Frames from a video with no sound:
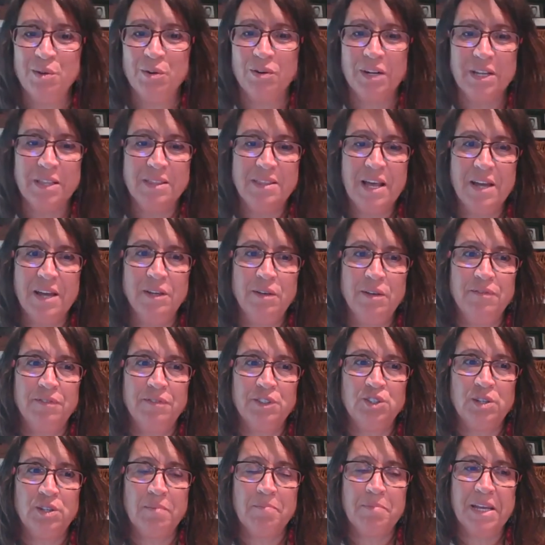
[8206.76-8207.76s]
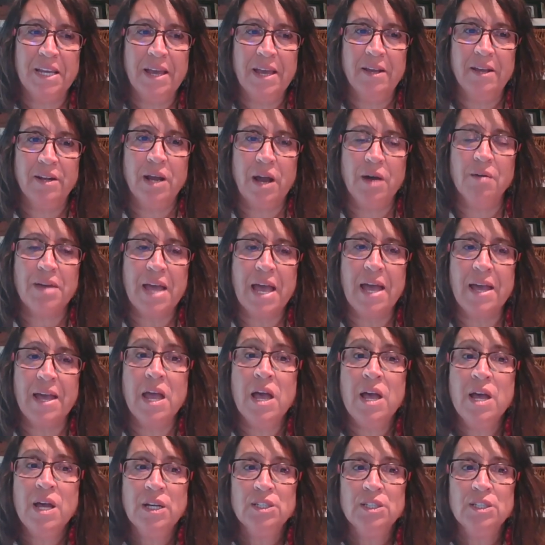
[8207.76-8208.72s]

Lauren. Thank you for jumping in. Okay,